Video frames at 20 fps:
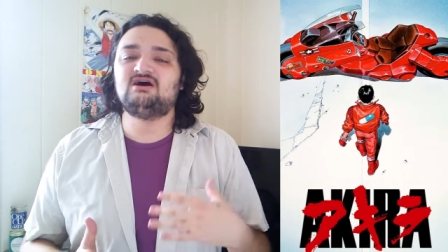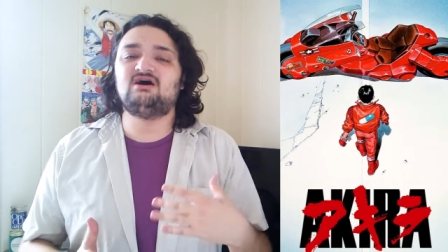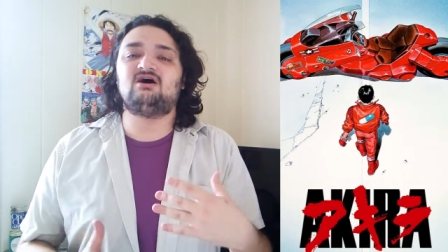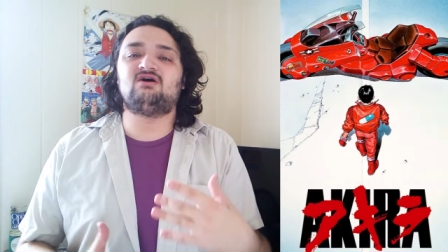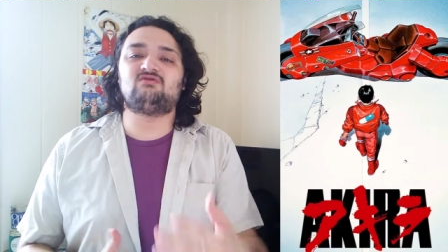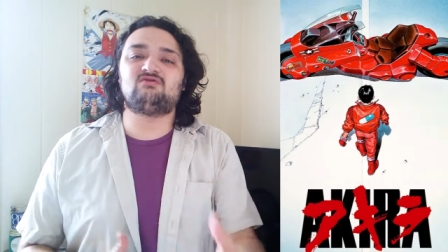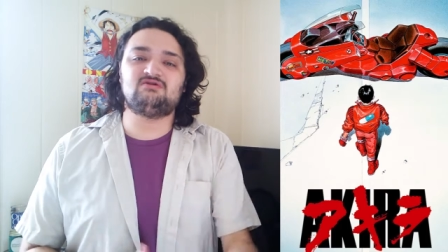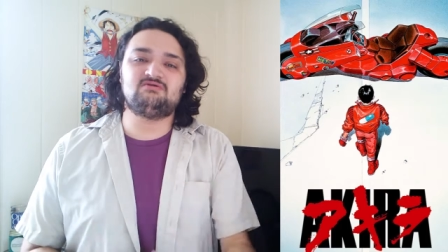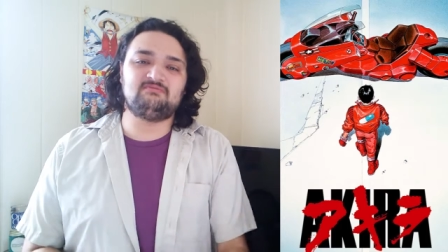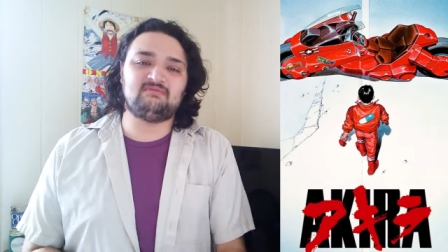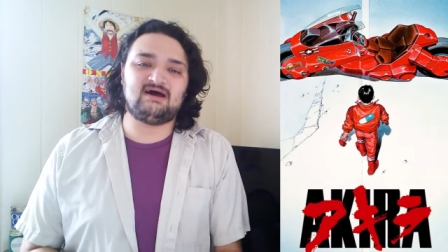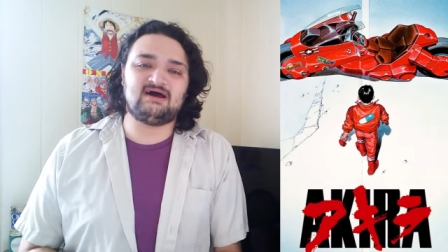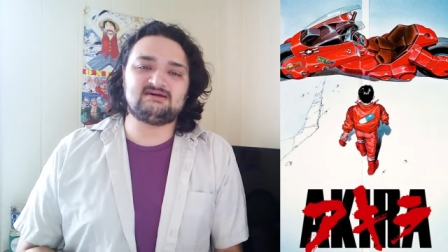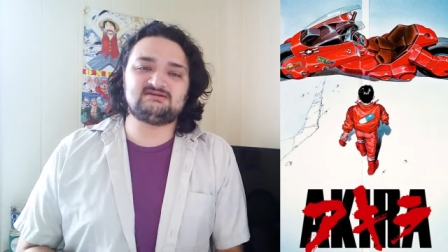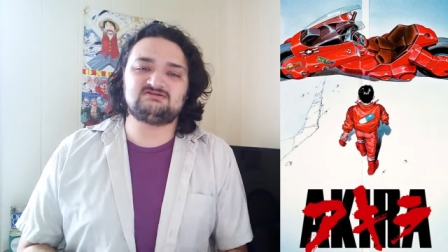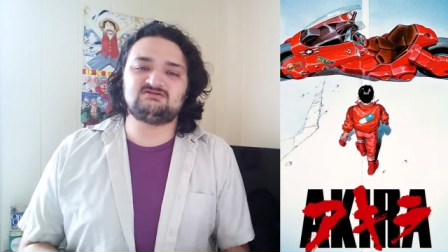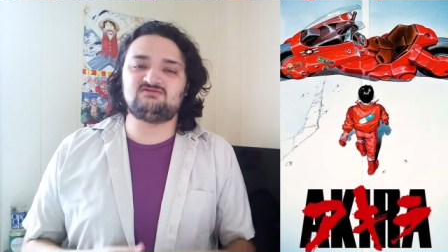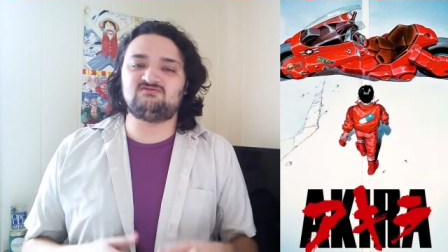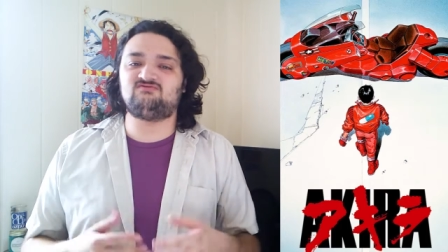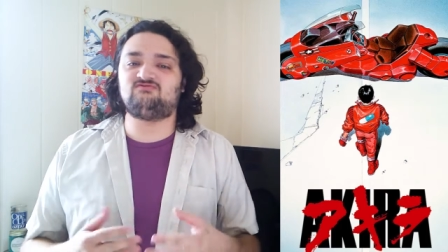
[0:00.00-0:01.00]
a
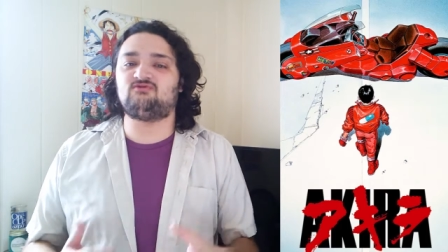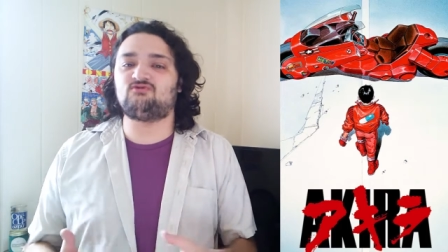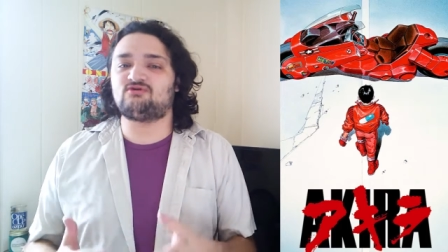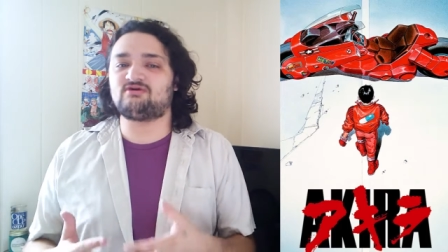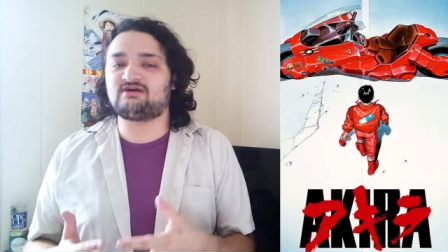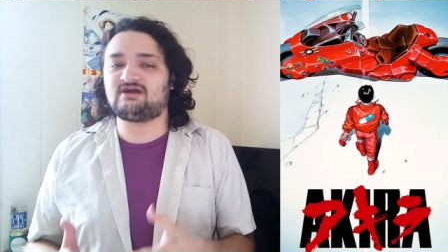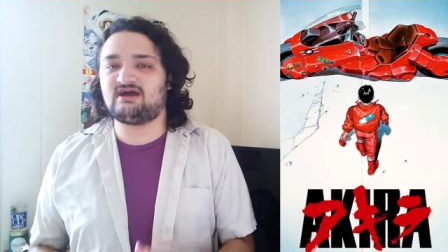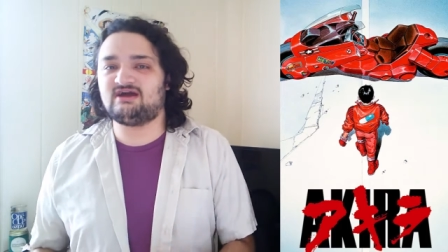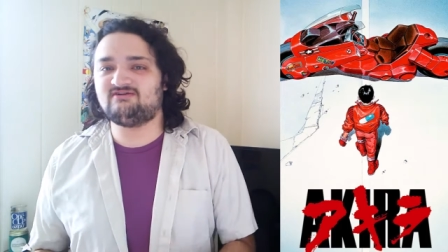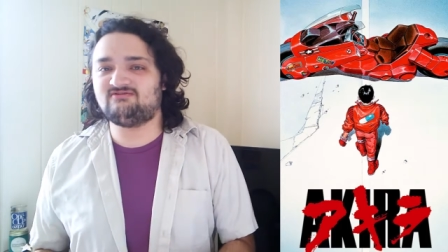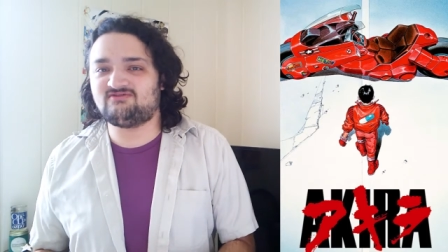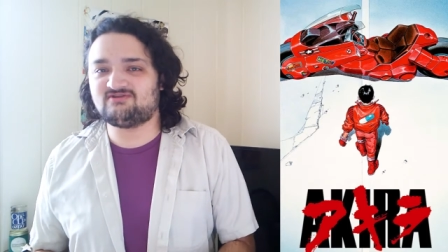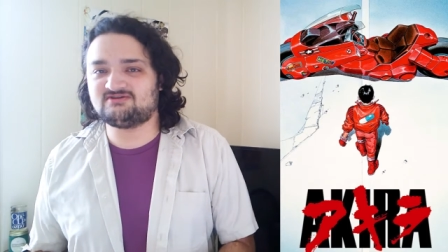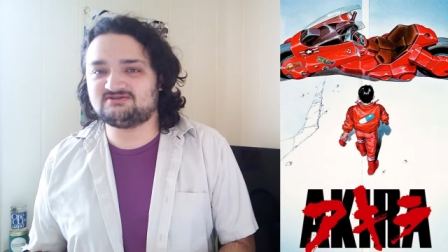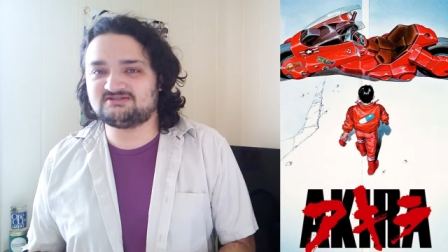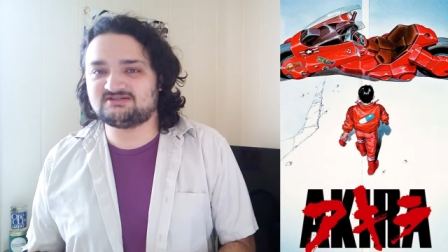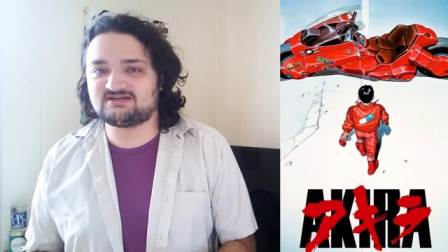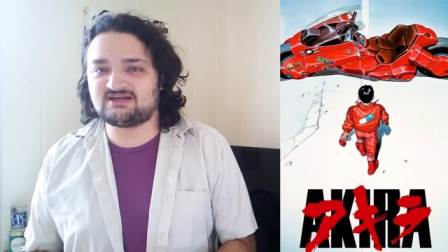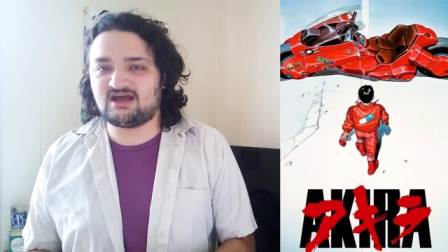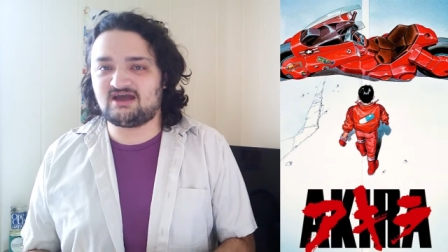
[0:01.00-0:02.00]
remastered four K
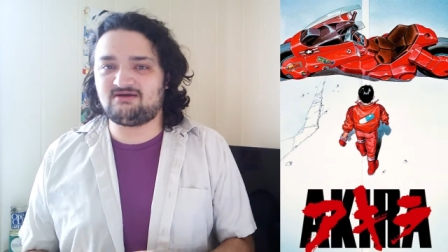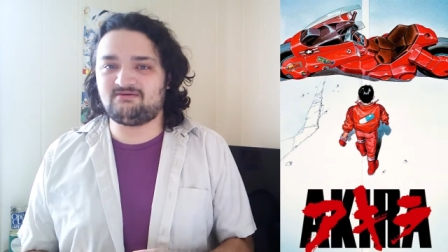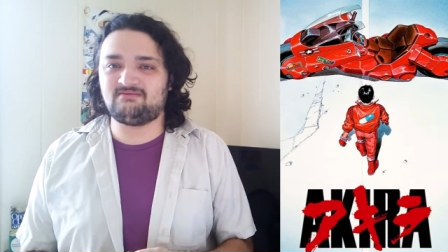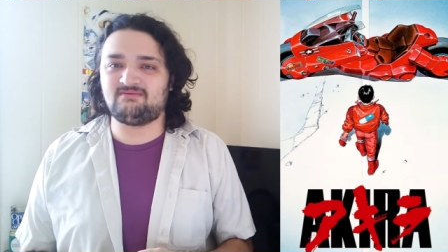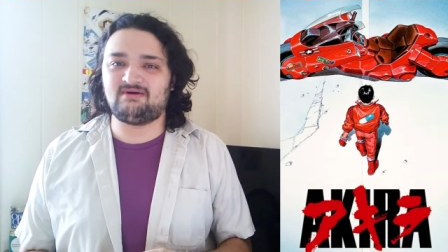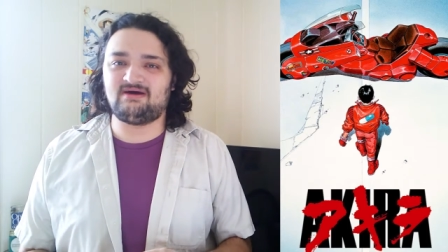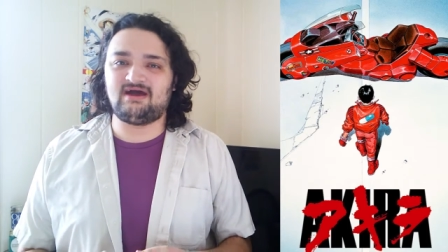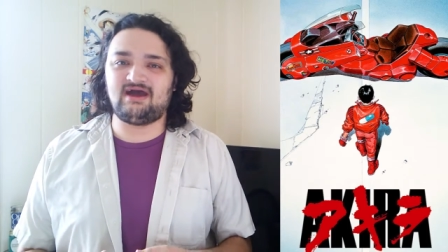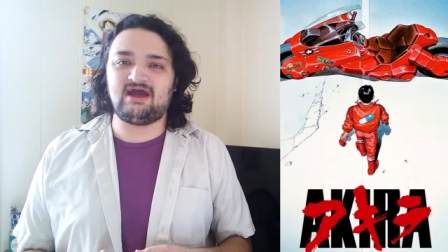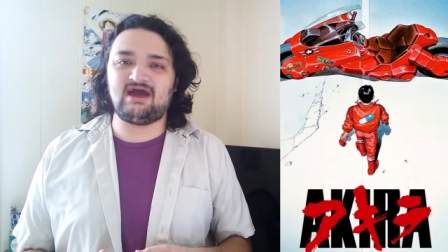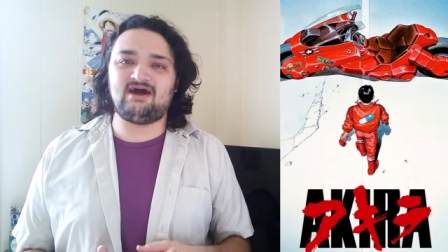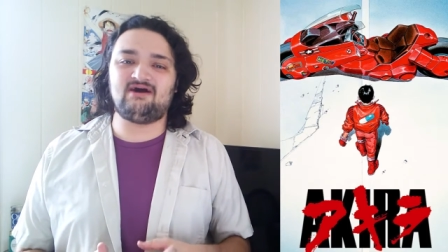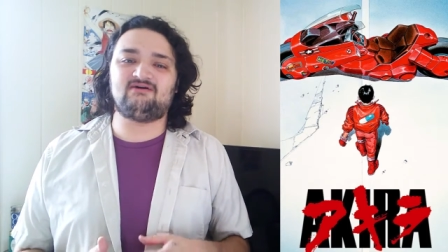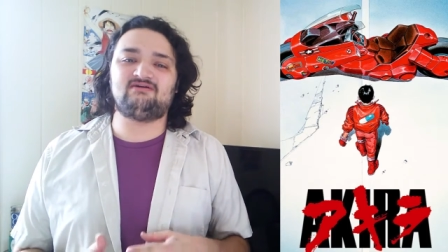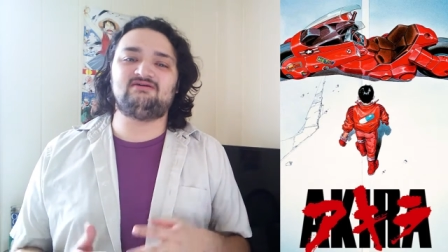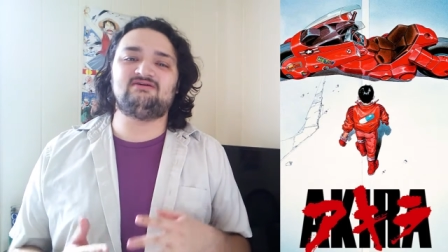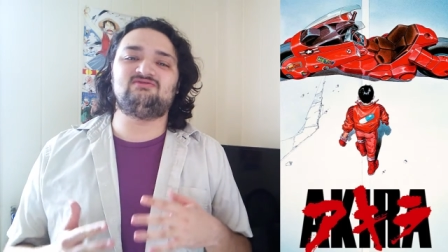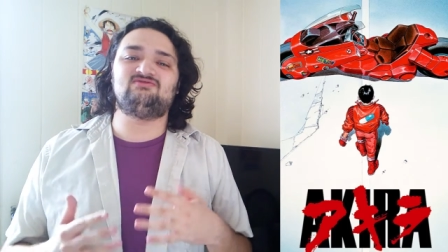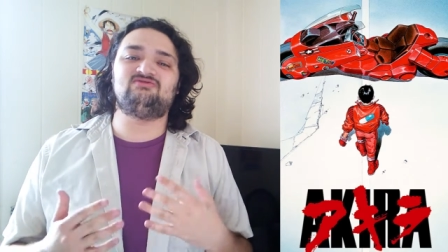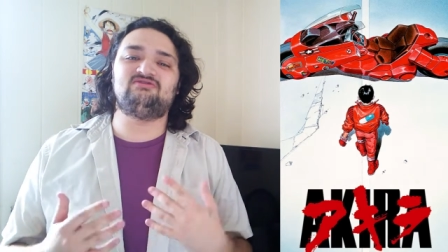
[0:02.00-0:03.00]
version came
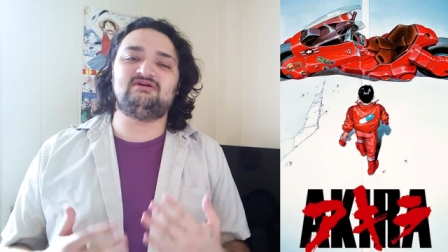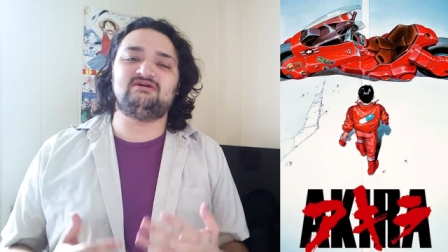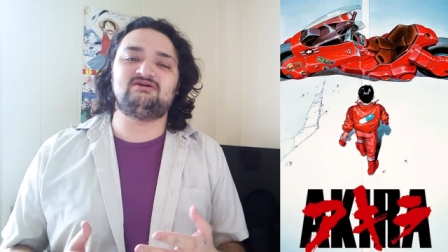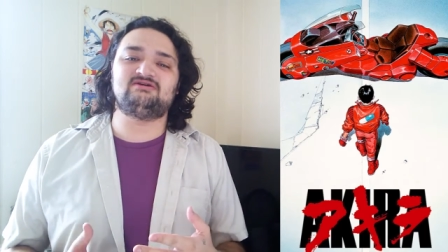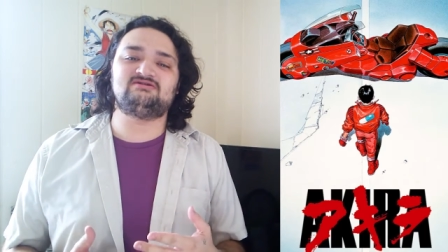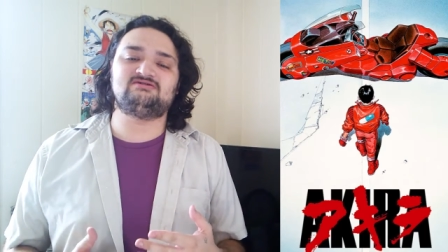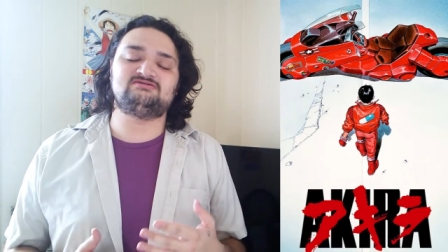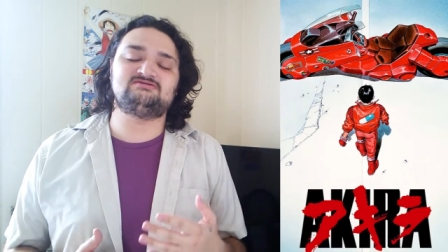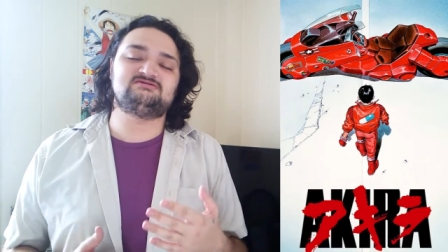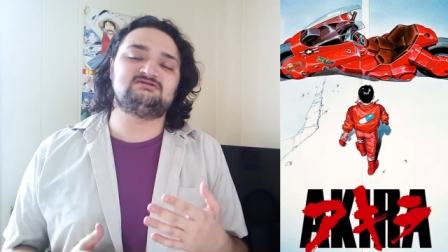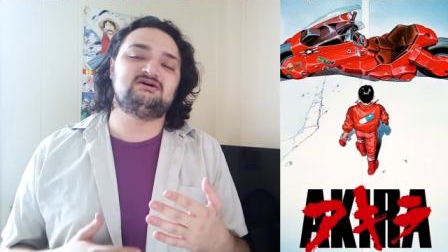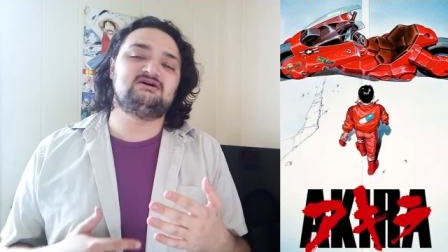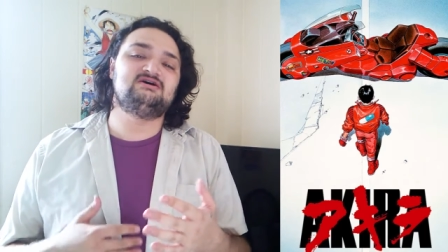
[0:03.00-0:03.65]
out in theaters